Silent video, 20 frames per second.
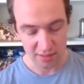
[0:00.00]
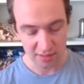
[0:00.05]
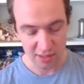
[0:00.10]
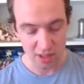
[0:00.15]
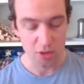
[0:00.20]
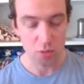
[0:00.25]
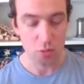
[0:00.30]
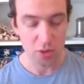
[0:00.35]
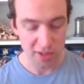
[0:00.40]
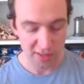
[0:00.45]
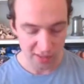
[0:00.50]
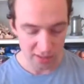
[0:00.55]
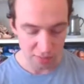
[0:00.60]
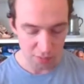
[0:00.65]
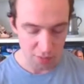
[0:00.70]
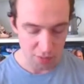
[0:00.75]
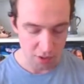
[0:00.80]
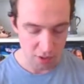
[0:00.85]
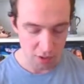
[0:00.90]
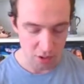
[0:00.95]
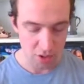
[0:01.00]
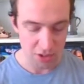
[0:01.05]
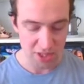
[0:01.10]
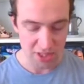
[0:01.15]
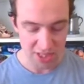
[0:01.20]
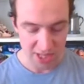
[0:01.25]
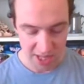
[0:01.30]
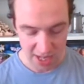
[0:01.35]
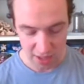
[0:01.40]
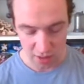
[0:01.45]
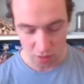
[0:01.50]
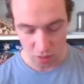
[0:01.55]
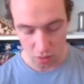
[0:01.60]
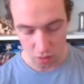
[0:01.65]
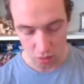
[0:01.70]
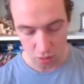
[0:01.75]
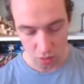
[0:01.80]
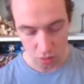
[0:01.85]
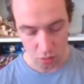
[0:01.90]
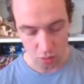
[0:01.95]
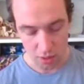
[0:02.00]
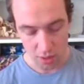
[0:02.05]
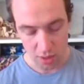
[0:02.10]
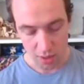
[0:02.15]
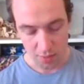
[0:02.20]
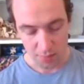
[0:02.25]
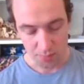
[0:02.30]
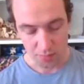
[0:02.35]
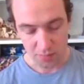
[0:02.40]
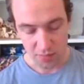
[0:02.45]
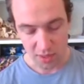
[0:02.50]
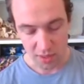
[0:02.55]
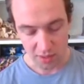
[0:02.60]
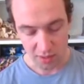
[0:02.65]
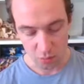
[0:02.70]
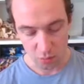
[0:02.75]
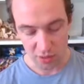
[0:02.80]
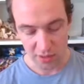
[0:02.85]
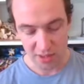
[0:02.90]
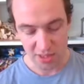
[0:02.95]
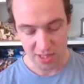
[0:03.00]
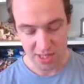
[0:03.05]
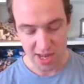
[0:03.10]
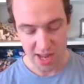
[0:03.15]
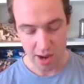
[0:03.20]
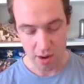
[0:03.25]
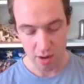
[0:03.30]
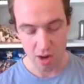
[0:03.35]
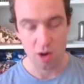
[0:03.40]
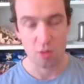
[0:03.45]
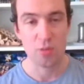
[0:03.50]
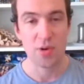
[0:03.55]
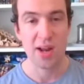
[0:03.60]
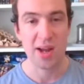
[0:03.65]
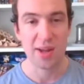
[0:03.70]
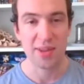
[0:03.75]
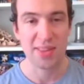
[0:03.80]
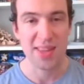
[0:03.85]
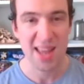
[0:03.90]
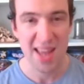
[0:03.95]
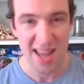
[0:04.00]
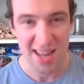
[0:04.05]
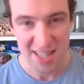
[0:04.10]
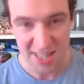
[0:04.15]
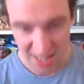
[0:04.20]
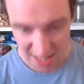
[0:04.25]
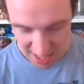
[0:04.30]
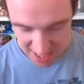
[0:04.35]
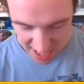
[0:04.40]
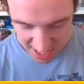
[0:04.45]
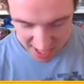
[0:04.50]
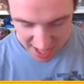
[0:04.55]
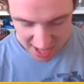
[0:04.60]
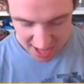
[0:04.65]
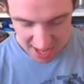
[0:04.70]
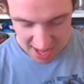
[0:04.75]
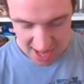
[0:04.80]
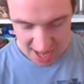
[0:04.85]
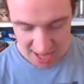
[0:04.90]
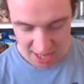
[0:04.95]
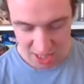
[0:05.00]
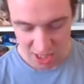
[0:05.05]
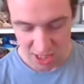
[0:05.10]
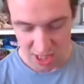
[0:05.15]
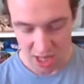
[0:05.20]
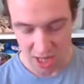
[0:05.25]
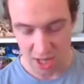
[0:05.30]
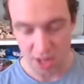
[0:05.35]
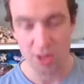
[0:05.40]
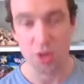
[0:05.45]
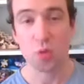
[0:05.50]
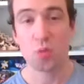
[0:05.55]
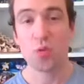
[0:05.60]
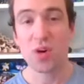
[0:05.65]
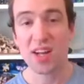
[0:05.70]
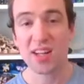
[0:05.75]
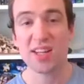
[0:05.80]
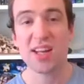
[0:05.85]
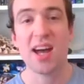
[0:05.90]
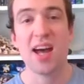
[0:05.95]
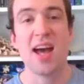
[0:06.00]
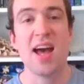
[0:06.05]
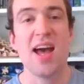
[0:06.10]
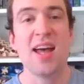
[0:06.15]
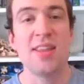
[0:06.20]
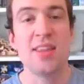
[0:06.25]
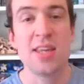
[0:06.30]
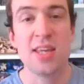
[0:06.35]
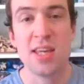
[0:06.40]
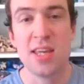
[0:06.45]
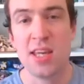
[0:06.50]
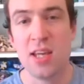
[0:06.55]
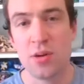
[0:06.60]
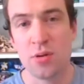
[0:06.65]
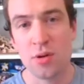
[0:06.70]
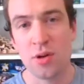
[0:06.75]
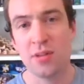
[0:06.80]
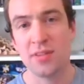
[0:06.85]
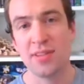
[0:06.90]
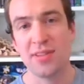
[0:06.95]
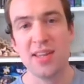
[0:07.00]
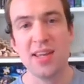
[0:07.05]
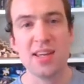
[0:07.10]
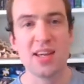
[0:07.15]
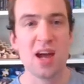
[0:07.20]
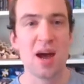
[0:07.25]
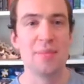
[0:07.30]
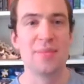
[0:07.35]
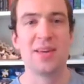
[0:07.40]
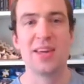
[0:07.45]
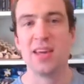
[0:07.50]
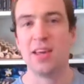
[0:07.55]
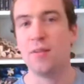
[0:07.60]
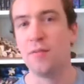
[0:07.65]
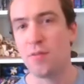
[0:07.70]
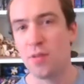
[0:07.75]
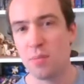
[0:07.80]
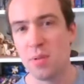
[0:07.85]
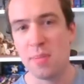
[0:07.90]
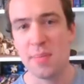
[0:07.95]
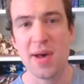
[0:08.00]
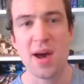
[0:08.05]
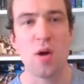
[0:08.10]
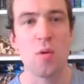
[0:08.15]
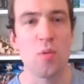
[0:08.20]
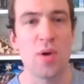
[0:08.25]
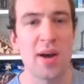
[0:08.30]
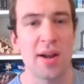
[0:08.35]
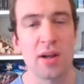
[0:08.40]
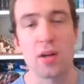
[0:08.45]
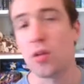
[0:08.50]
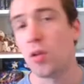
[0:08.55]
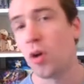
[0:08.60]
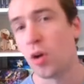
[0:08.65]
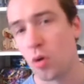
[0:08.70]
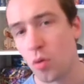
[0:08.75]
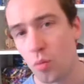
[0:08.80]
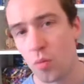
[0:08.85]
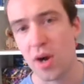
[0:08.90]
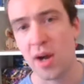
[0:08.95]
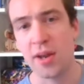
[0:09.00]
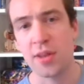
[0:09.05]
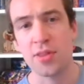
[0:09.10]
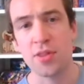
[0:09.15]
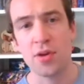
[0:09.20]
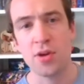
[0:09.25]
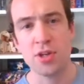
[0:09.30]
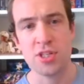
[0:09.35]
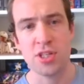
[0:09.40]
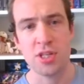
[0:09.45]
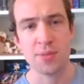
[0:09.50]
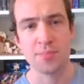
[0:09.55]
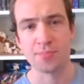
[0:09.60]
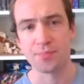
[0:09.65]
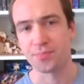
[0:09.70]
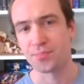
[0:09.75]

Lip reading: Southwest Inferno, the Town Hall, the Wizard Tower around that, and the Wrecker and the Heroes, they're coming in from about 1 o'clock, 1:30.